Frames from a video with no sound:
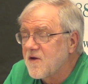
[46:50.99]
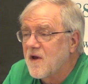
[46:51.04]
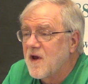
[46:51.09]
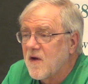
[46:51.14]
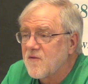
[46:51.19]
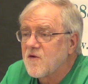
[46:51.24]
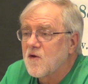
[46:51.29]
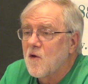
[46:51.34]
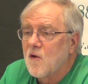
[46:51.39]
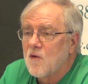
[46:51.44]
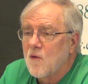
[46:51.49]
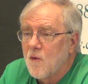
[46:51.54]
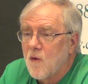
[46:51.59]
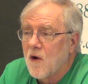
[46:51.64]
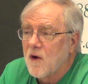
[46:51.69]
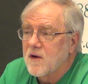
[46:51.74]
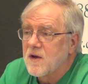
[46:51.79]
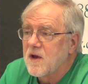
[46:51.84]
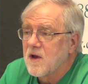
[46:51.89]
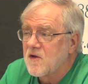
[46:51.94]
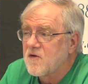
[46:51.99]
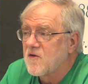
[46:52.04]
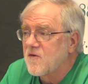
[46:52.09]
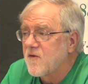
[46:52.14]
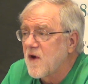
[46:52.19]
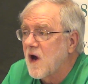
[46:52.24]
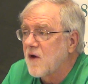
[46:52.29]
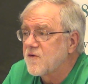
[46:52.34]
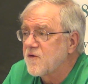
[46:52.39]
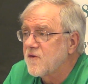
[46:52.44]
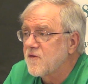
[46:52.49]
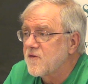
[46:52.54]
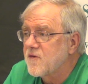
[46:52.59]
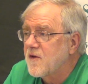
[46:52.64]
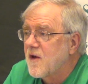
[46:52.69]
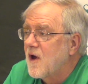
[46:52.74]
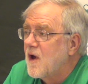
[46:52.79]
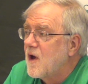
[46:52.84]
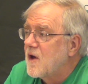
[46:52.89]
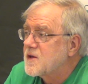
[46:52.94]
You're going to have to go to work to get your
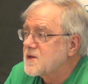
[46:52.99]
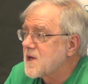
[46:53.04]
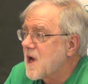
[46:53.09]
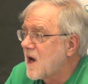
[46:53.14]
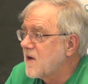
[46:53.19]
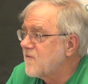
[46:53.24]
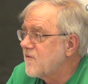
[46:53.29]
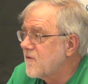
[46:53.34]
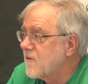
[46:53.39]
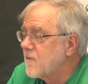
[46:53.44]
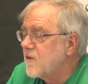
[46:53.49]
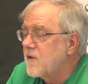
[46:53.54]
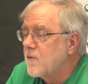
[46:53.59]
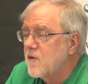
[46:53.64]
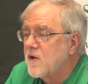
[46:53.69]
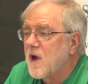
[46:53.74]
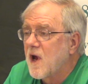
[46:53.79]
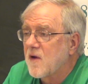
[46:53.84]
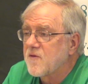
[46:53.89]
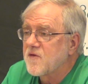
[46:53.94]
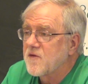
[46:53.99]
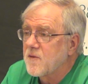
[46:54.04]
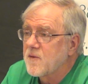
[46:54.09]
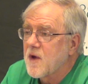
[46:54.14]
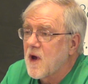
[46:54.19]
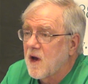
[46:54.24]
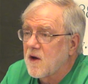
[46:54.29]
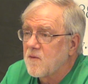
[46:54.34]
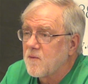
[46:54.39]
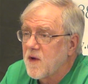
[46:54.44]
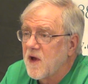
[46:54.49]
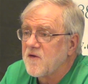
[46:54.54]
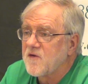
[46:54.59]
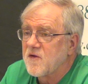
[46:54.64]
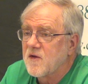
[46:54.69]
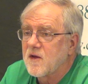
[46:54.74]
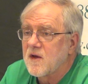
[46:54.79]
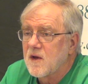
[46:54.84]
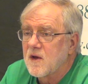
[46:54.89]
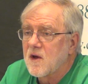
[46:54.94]
vouchers, aside from we would have some kind of
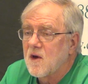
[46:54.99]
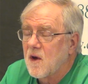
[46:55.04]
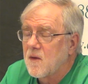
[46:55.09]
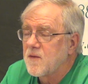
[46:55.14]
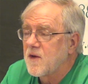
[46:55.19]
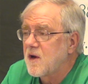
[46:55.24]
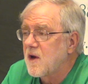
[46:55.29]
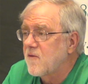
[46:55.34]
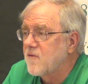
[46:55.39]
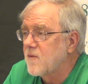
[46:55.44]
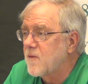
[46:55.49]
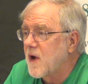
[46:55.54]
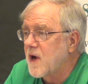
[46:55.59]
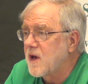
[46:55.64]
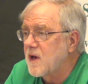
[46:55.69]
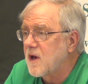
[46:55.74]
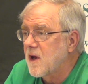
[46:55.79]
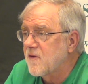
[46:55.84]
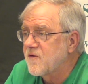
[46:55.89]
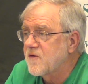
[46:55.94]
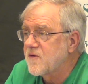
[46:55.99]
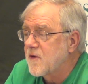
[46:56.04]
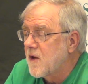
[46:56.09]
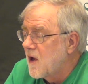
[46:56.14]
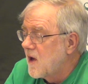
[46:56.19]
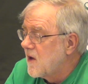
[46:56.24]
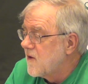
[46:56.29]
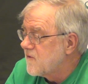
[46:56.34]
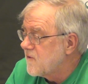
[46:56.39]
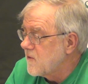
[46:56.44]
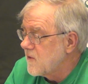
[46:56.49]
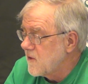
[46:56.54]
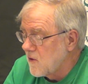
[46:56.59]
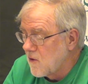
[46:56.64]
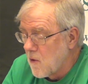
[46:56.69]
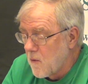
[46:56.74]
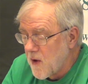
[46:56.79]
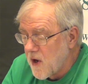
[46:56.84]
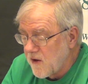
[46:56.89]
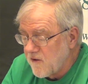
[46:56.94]
basic income that everybody gets so that
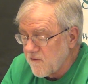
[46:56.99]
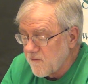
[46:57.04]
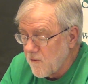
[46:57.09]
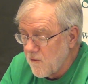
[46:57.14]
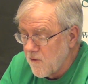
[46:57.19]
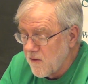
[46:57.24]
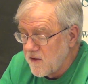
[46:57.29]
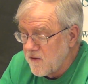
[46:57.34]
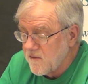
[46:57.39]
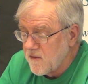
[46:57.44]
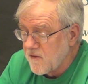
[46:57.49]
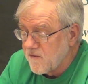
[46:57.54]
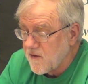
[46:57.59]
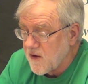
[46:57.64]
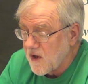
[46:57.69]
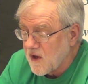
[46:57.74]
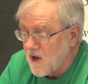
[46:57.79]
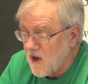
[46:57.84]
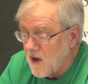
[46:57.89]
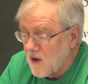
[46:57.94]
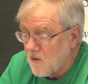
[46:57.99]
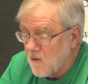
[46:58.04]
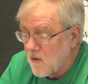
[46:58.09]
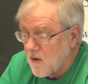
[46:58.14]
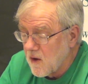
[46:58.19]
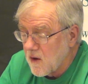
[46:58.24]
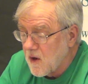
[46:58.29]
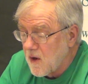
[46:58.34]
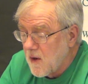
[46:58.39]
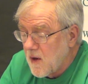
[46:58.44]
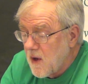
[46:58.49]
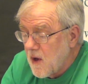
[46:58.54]
nobody's poor even if they can't work.